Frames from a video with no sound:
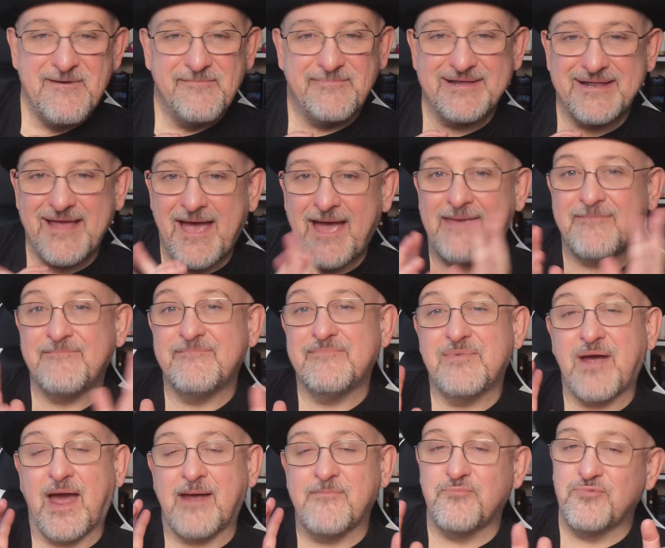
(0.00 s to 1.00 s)
but I'm
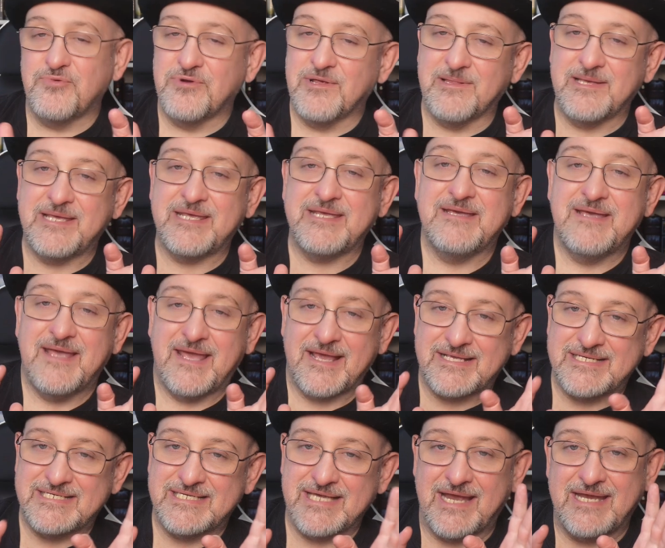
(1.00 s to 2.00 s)
really
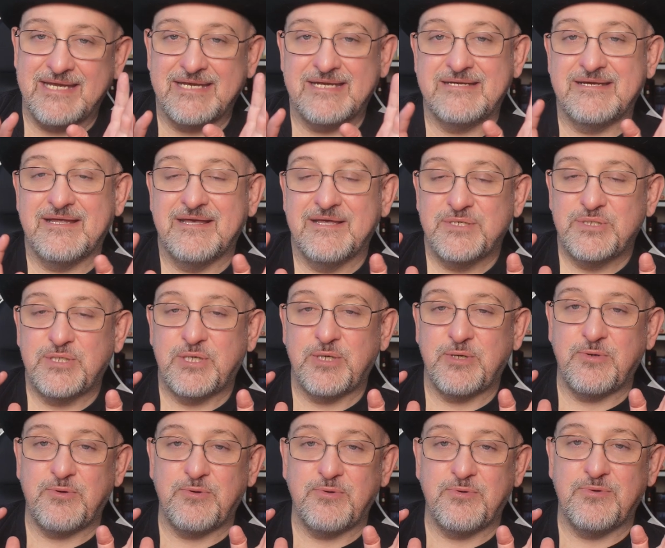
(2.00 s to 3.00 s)
excited
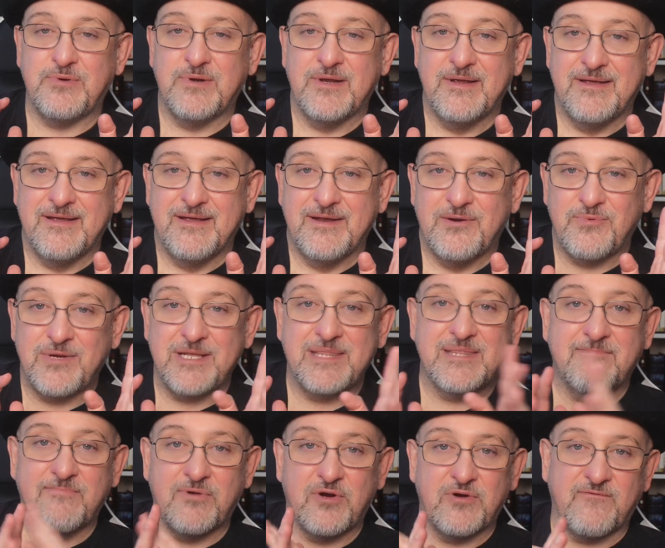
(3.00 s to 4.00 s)
to read
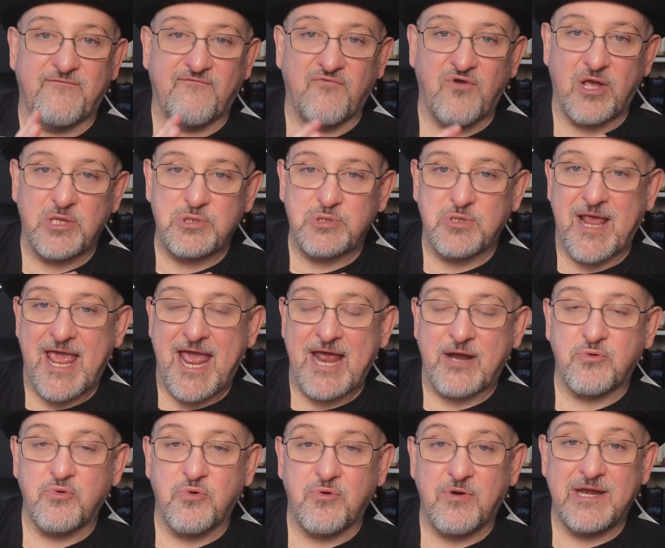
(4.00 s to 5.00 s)
The Murder of Roger
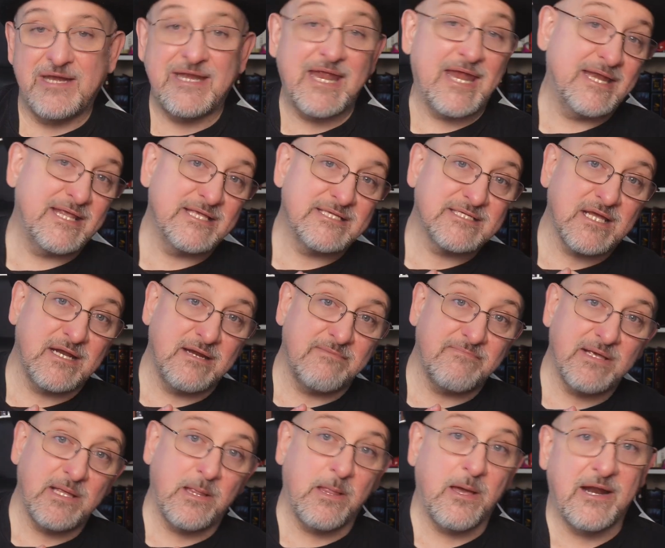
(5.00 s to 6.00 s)
Ackroyd, and it's going to
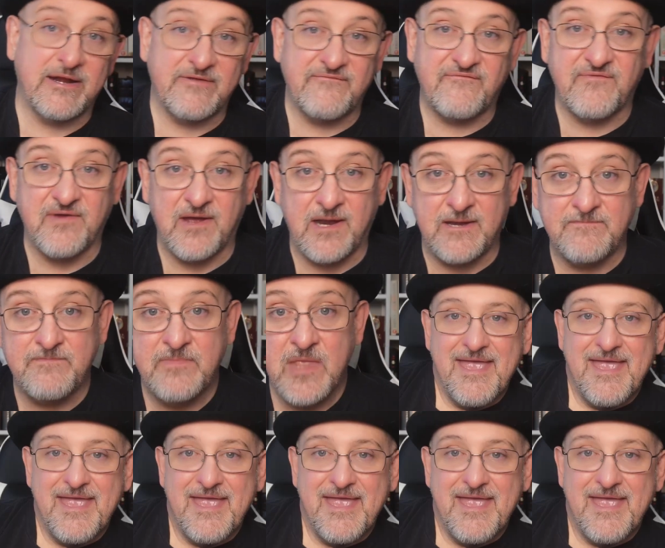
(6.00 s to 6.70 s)
be a lot of fun.